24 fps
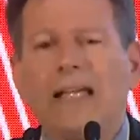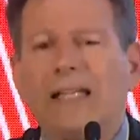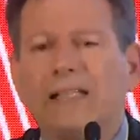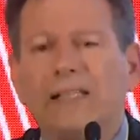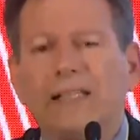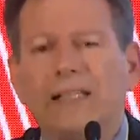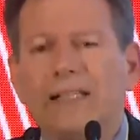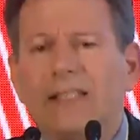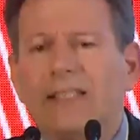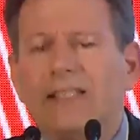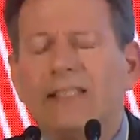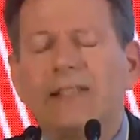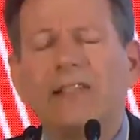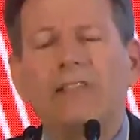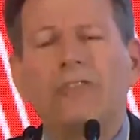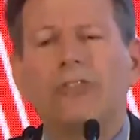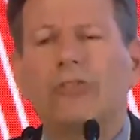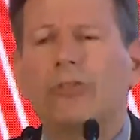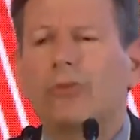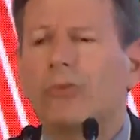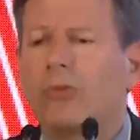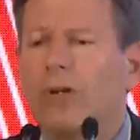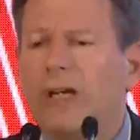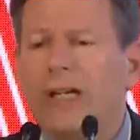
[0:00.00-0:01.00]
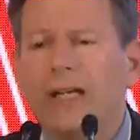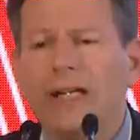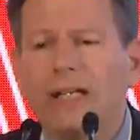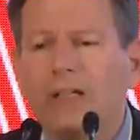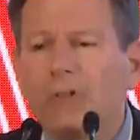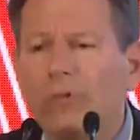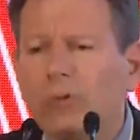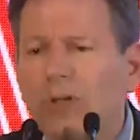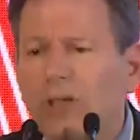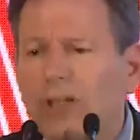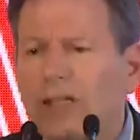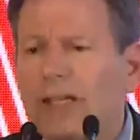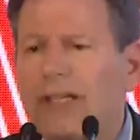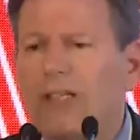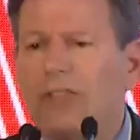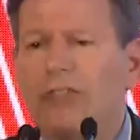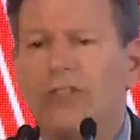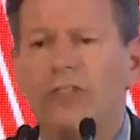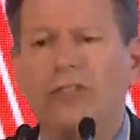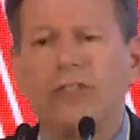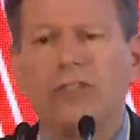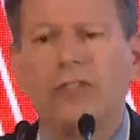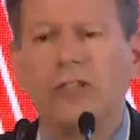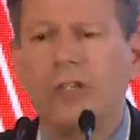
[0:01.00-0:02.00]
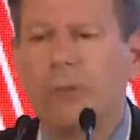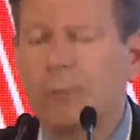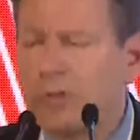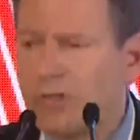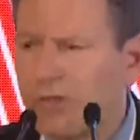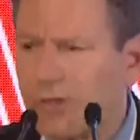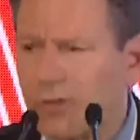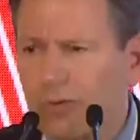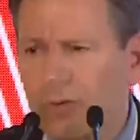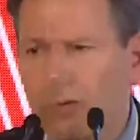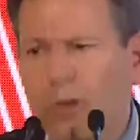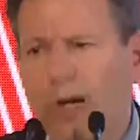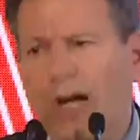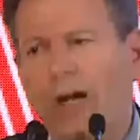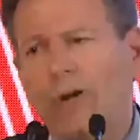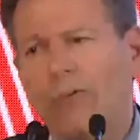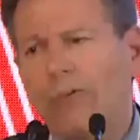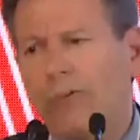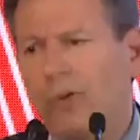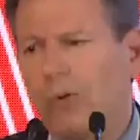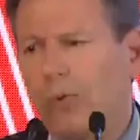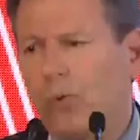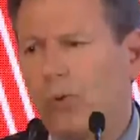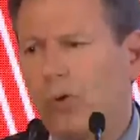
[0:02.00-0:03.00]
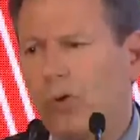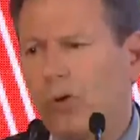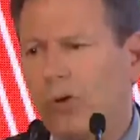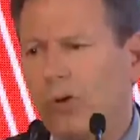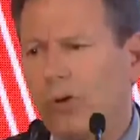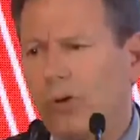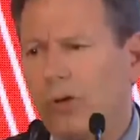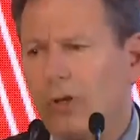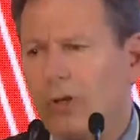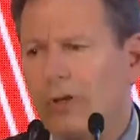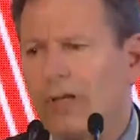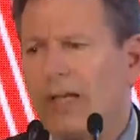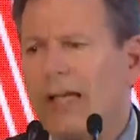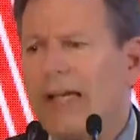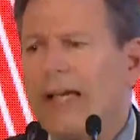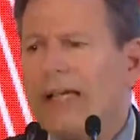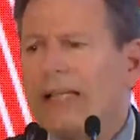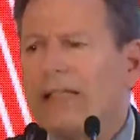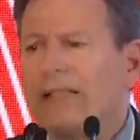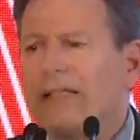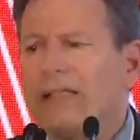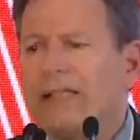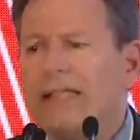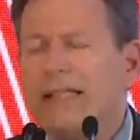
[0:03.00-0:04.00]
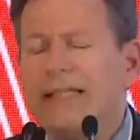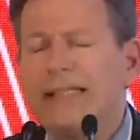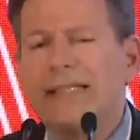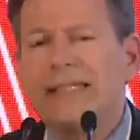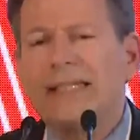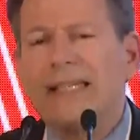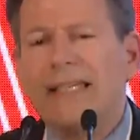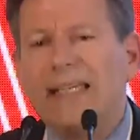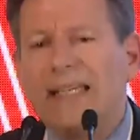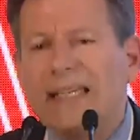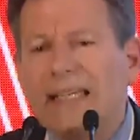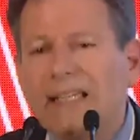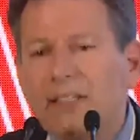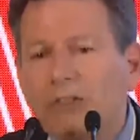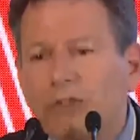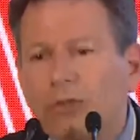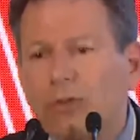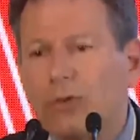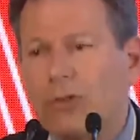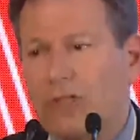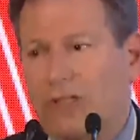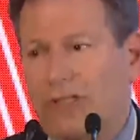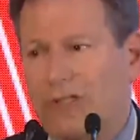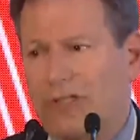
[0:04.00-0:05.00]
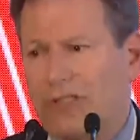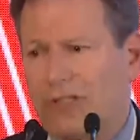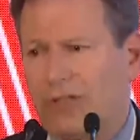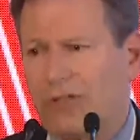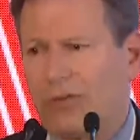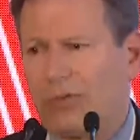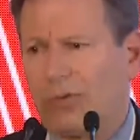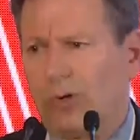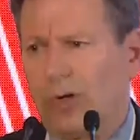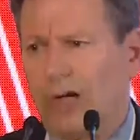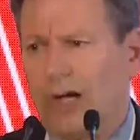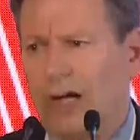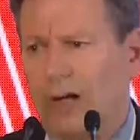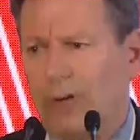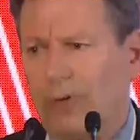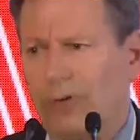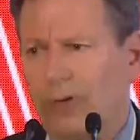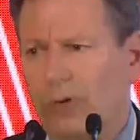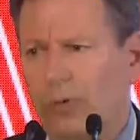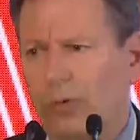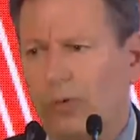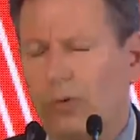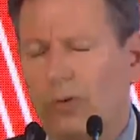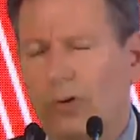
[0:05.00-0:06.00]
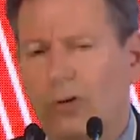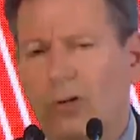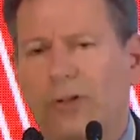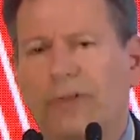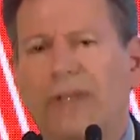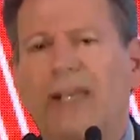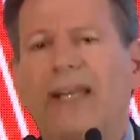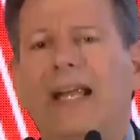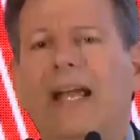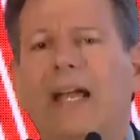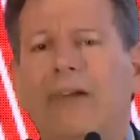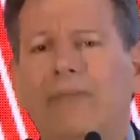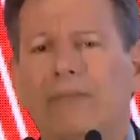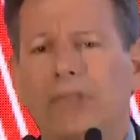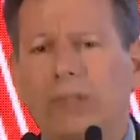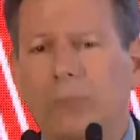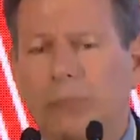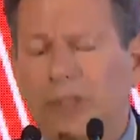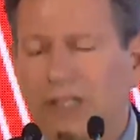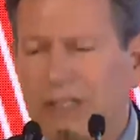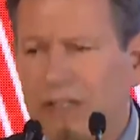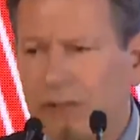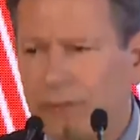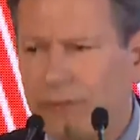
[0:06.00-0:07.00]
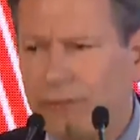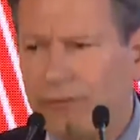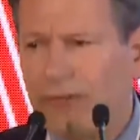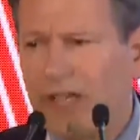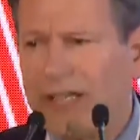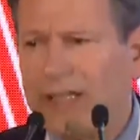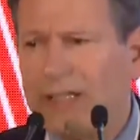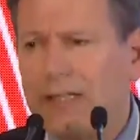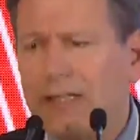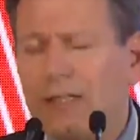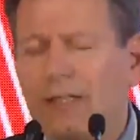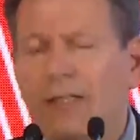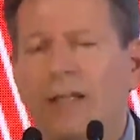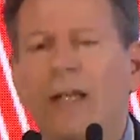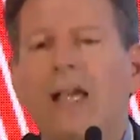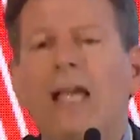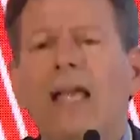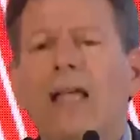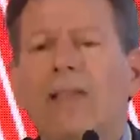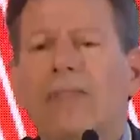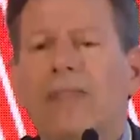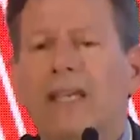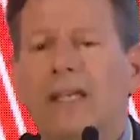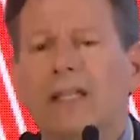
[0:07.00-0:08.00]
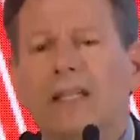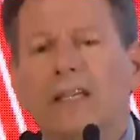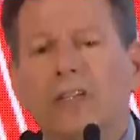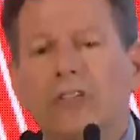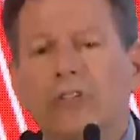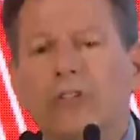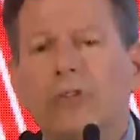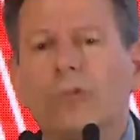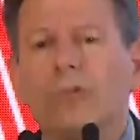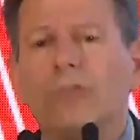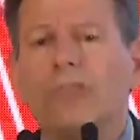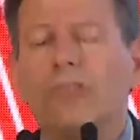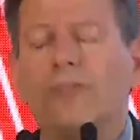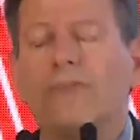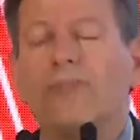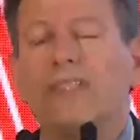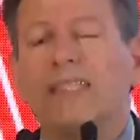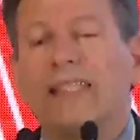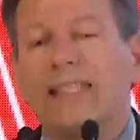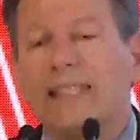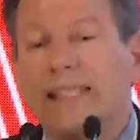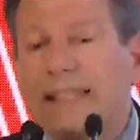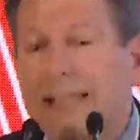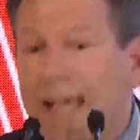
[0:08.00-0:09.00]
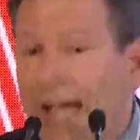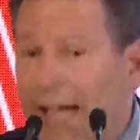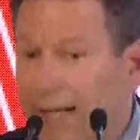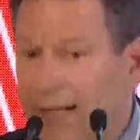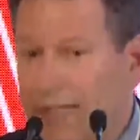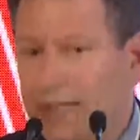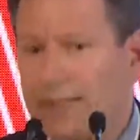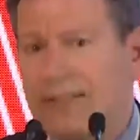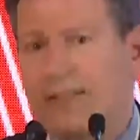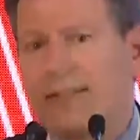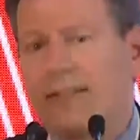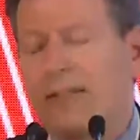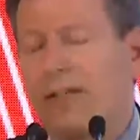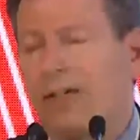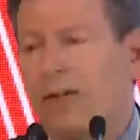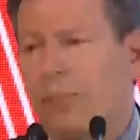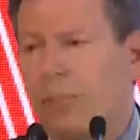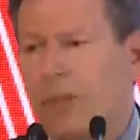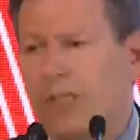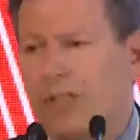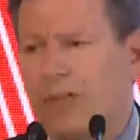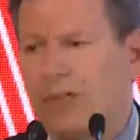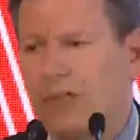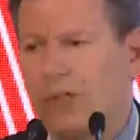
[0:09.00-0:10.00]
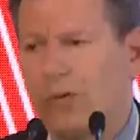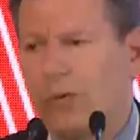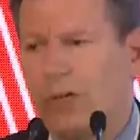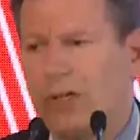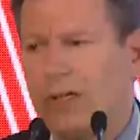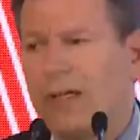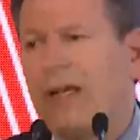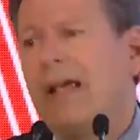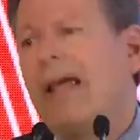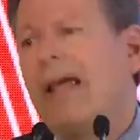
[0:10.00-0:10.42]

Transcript: leads to trading relationships throughout the world, leads to interests throughout the world that have to be defended. Then issues of status come into it,